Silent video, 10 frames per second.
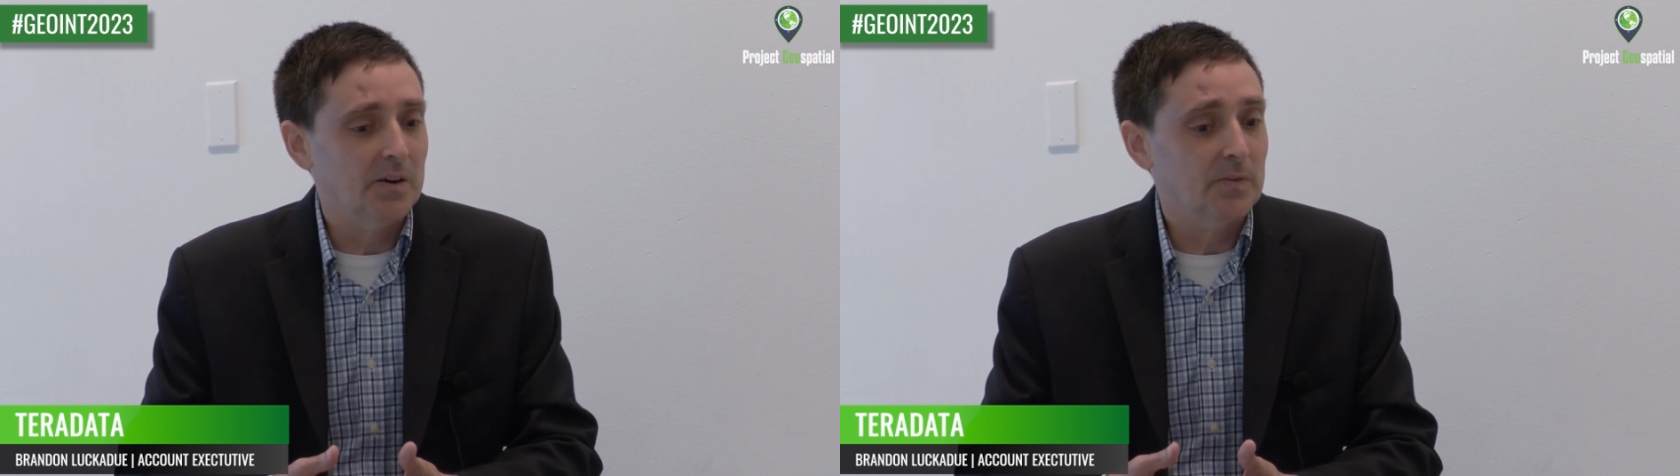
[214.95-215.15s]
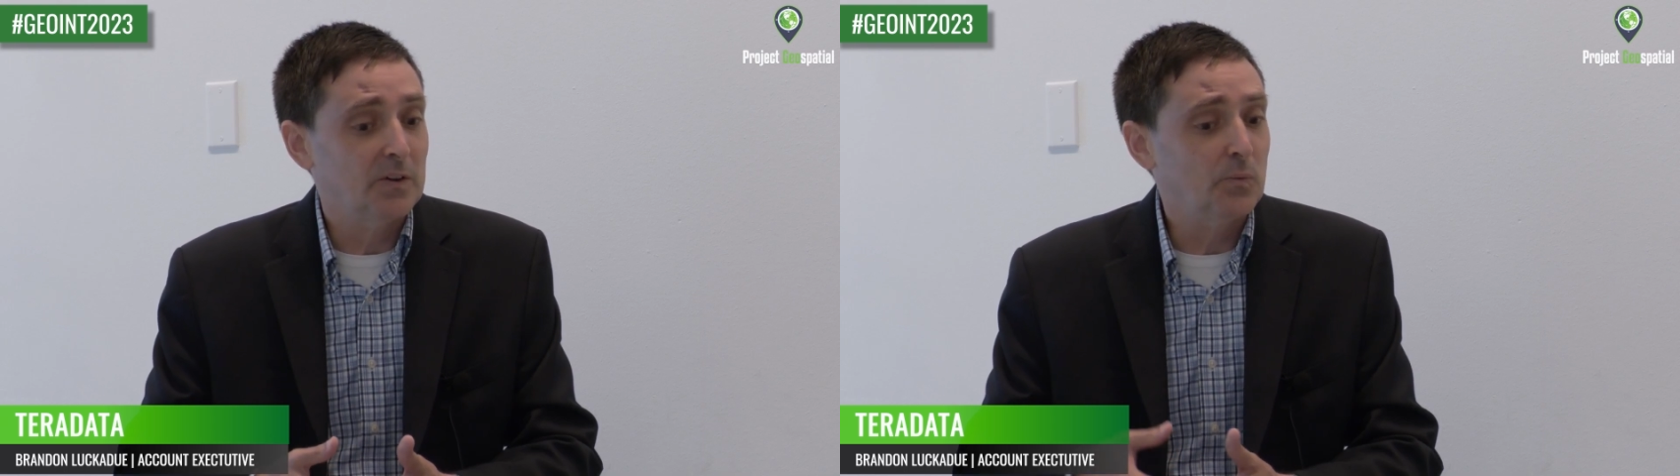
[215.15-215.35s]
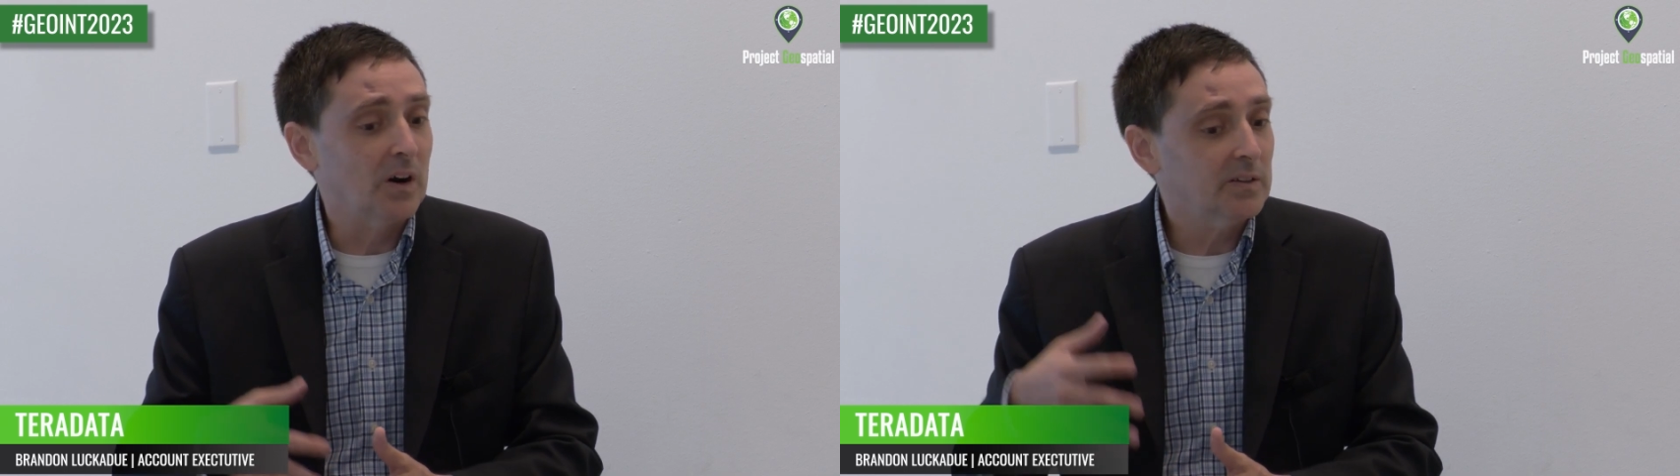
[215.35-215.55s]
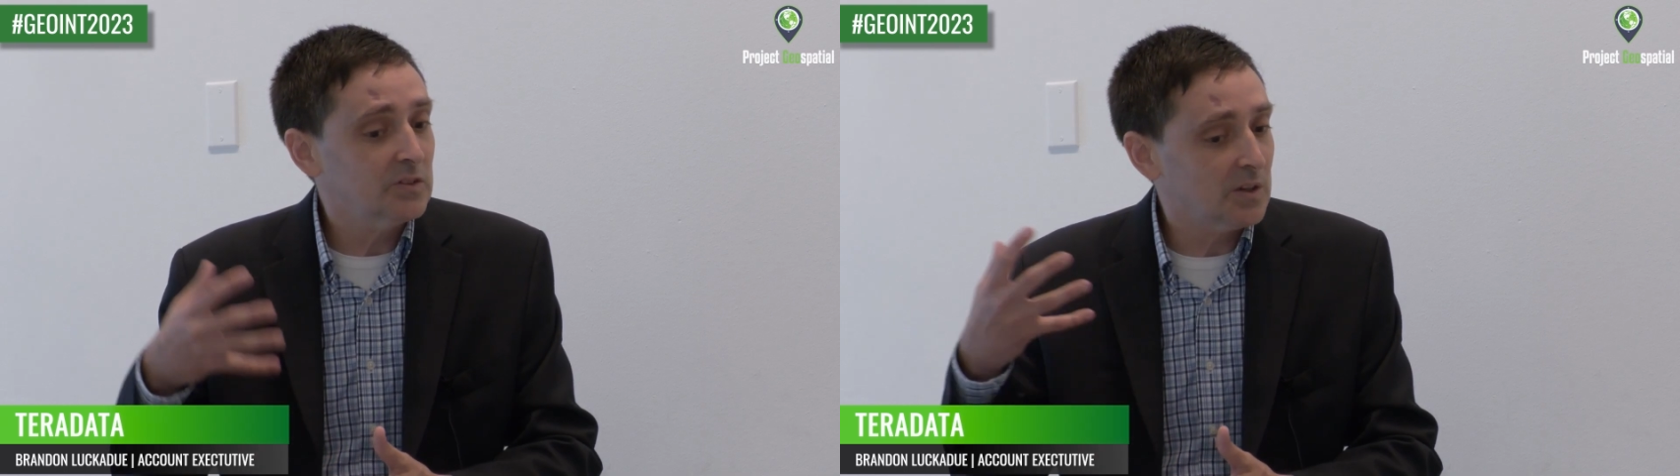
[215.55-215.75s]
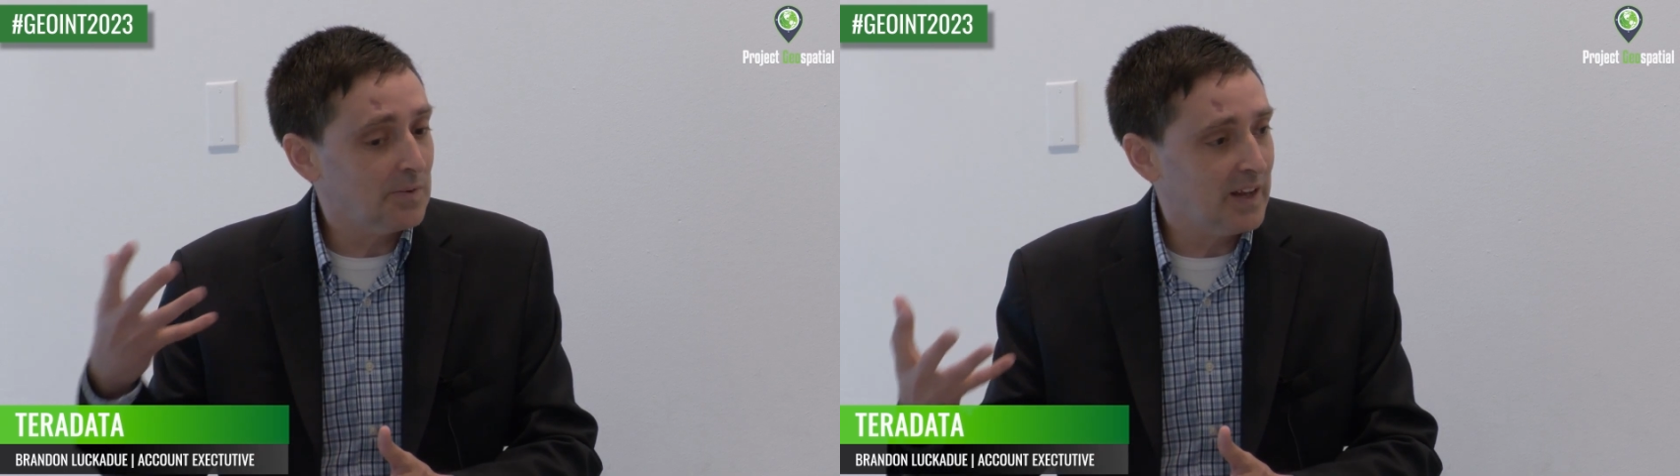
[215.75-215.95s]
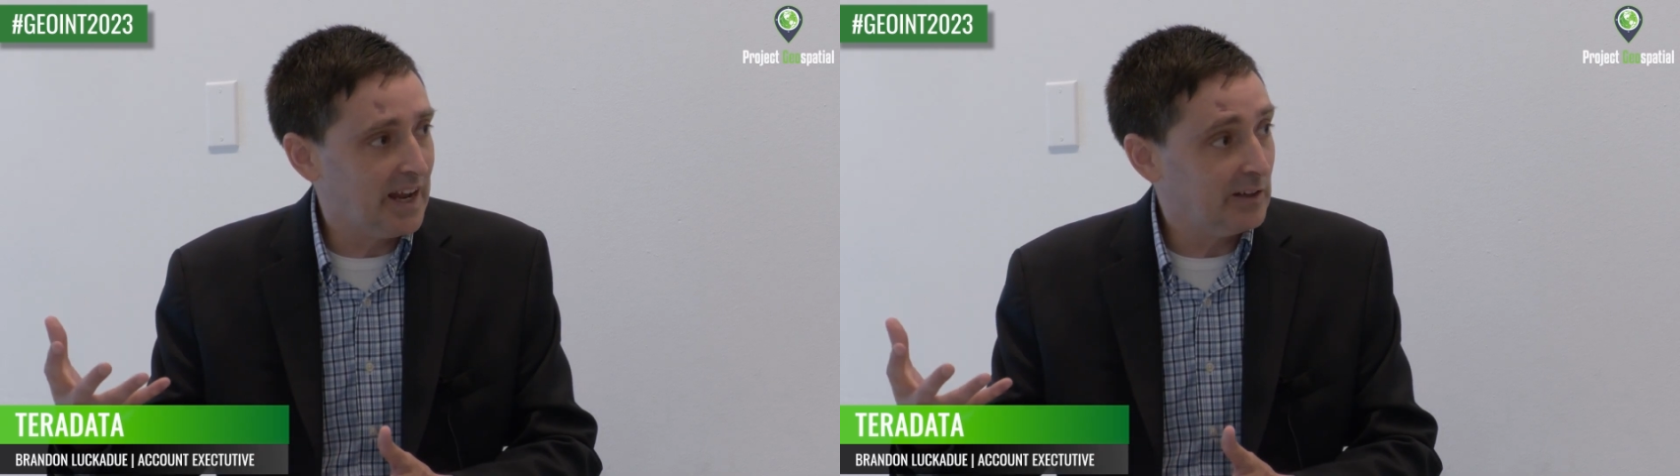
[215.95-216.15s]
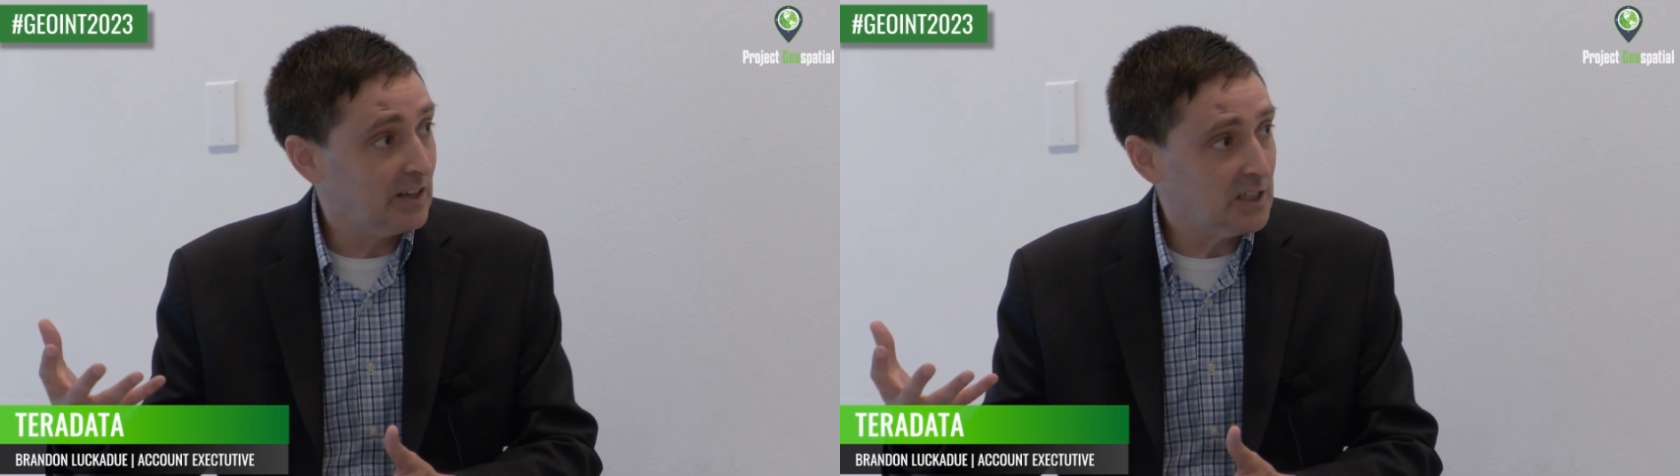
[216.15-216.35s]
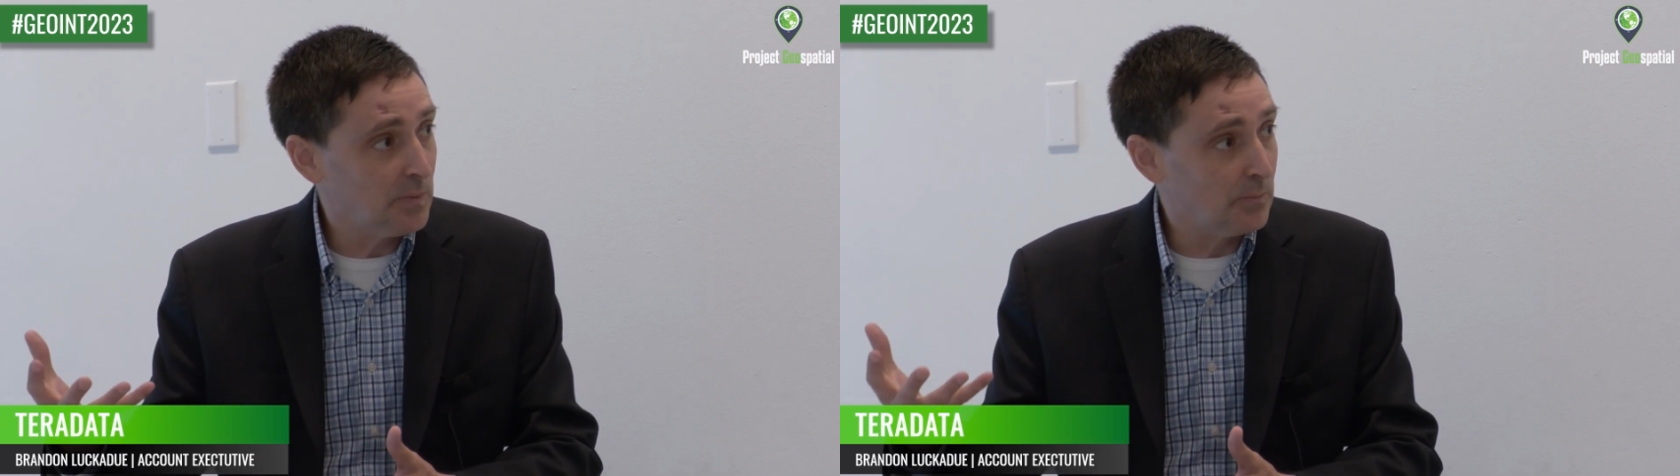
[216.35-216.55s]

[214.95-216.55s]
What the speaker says: they run some of the analytics,